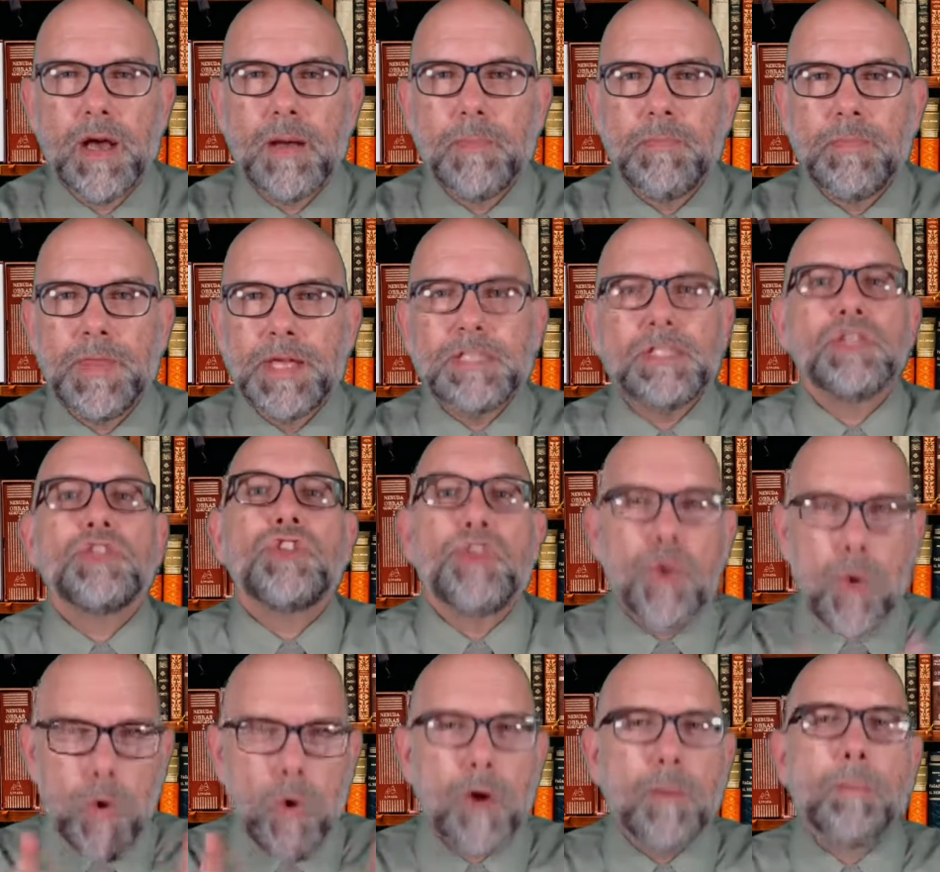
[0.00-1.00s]
This is
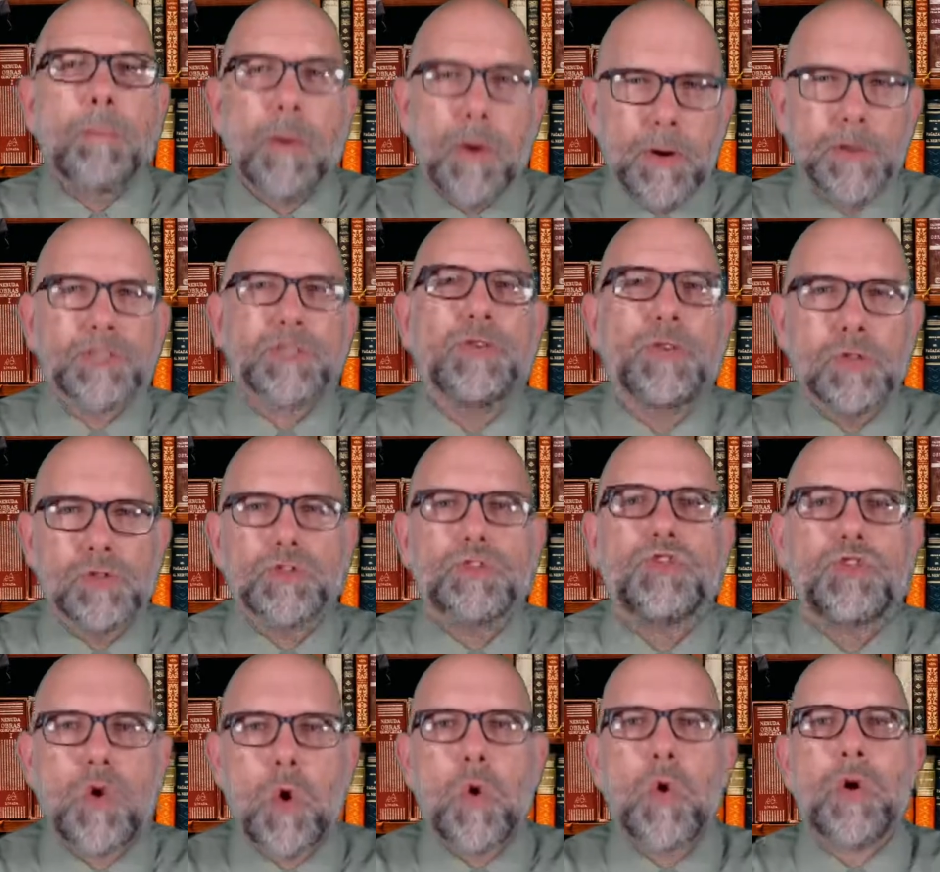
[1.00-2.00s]
your personal
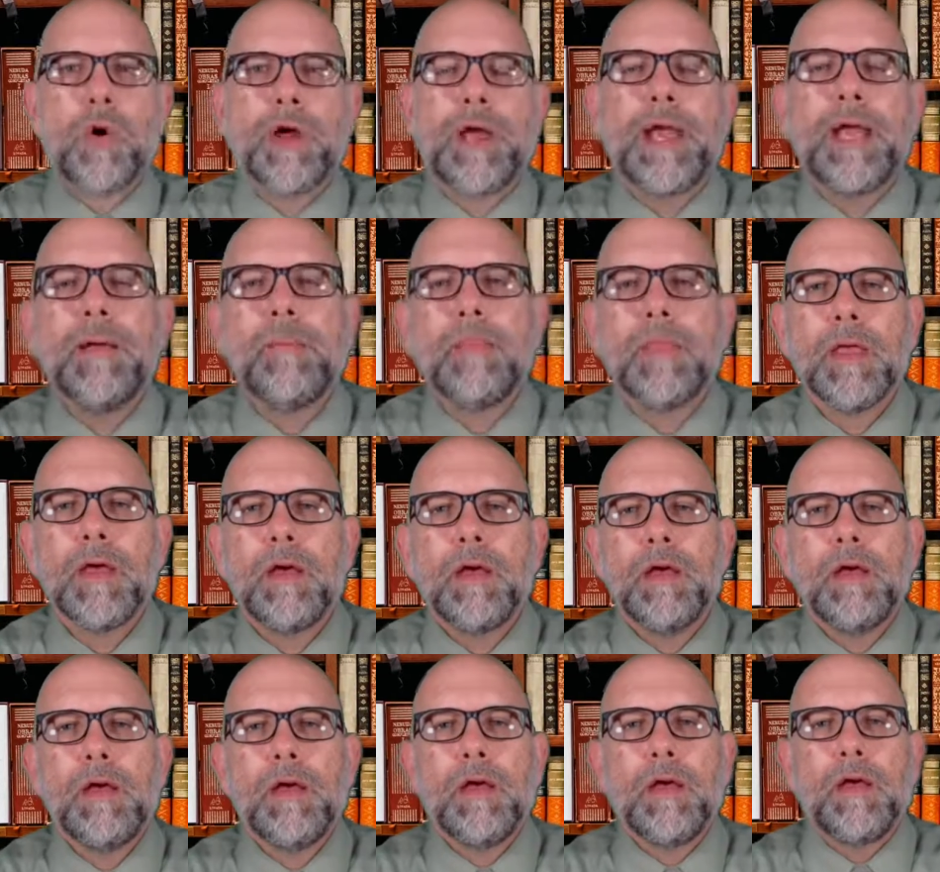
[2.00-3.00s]
story,
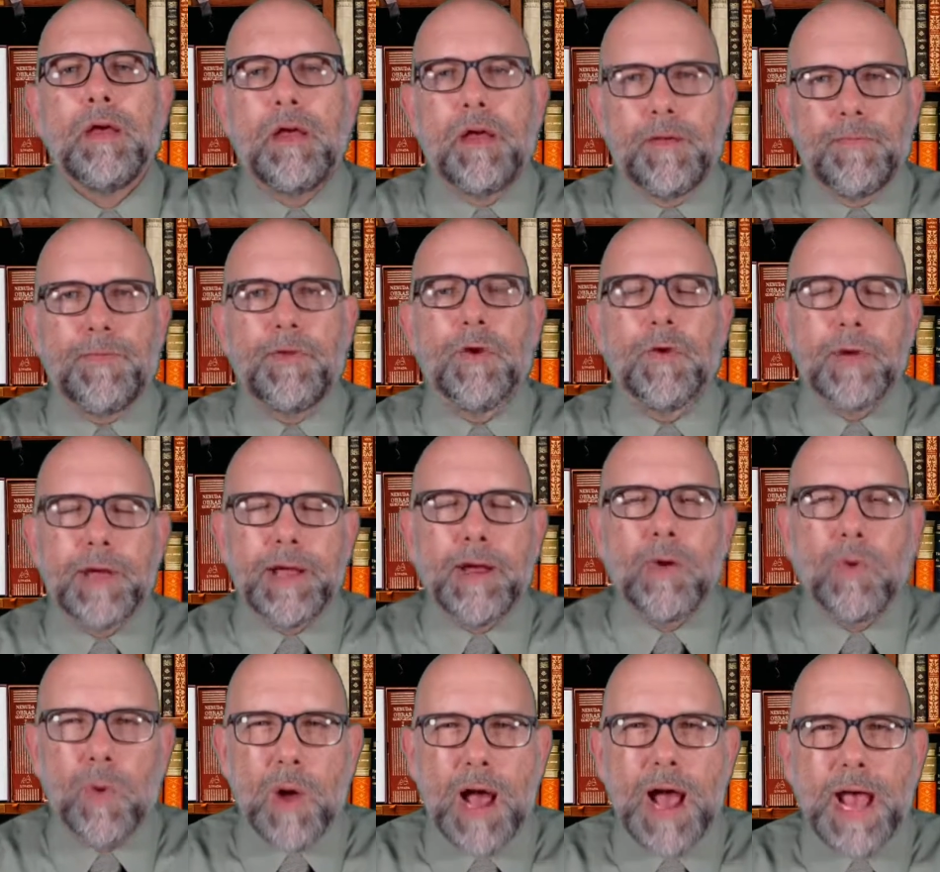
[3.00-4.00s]
if you're in
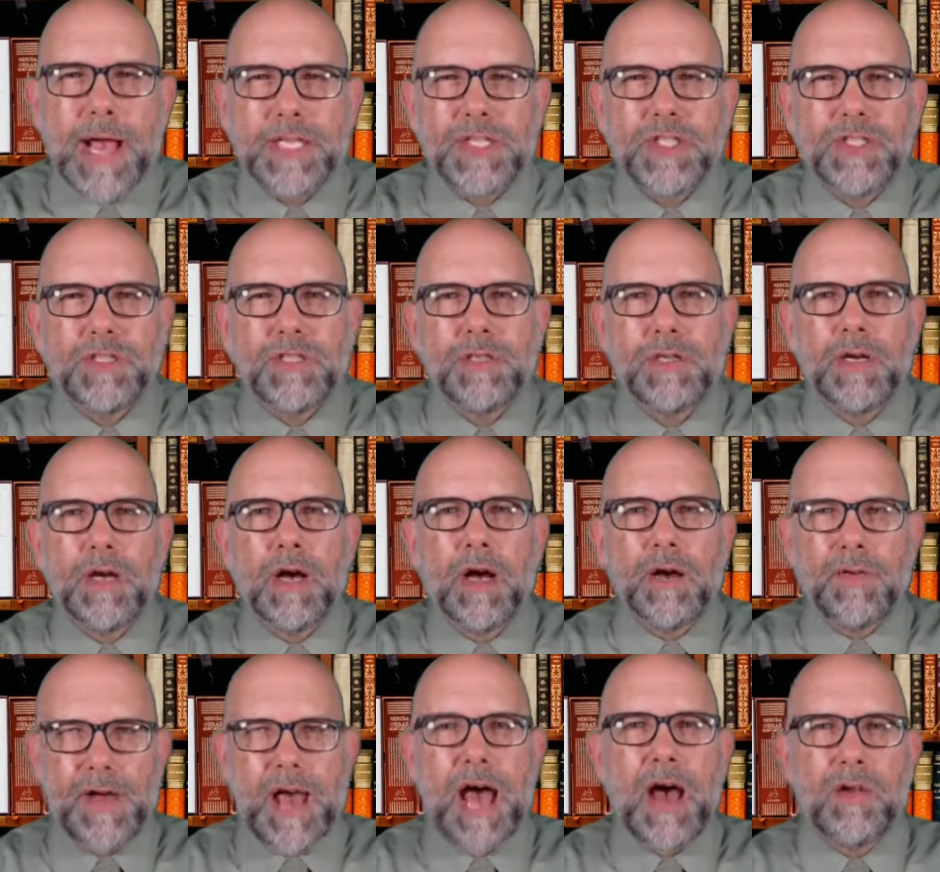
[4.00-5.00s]
Christ,
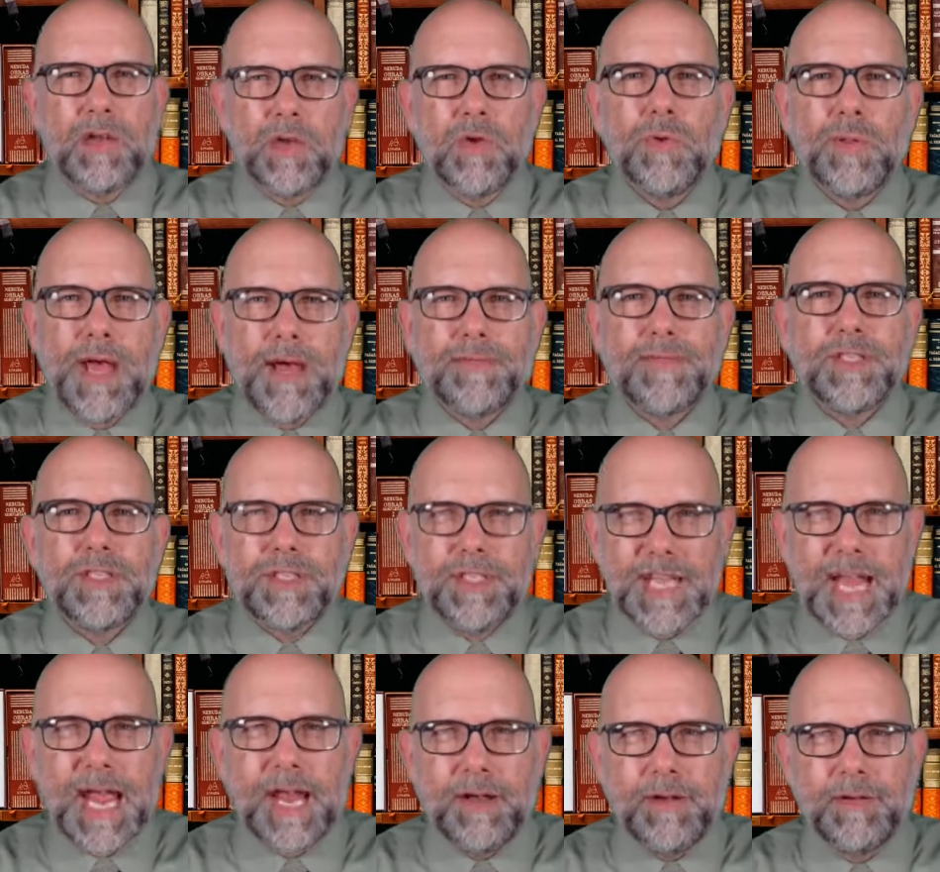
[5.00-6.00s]
of how you left
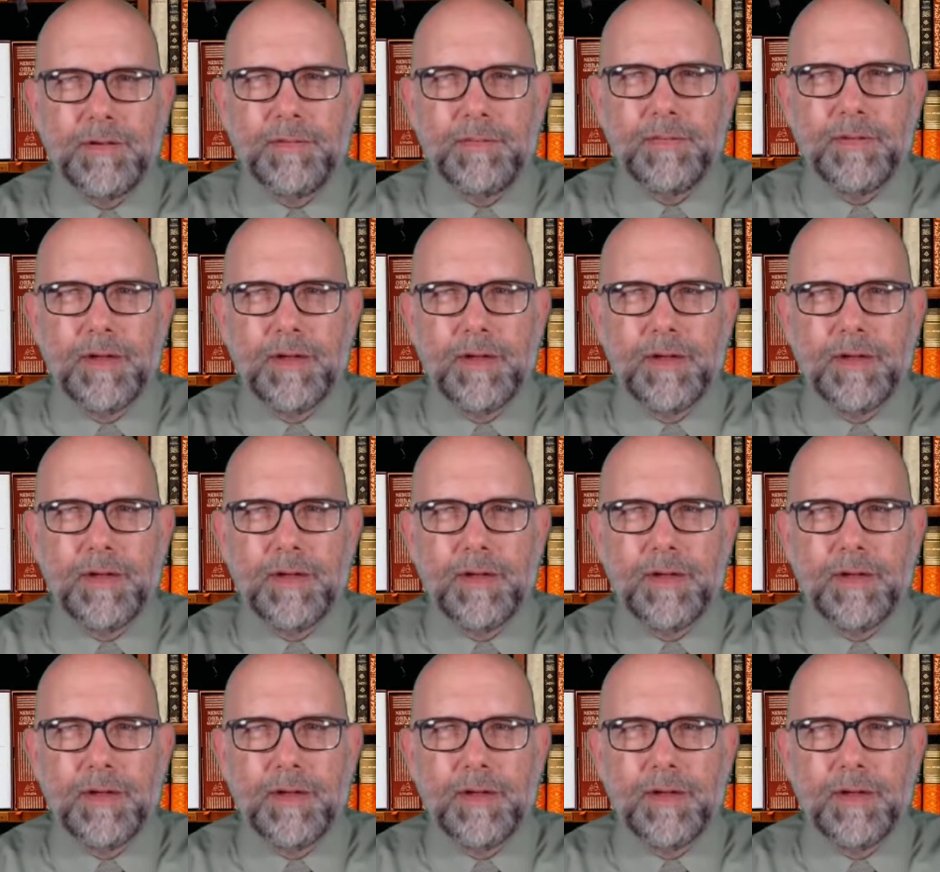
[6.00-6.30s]
sin.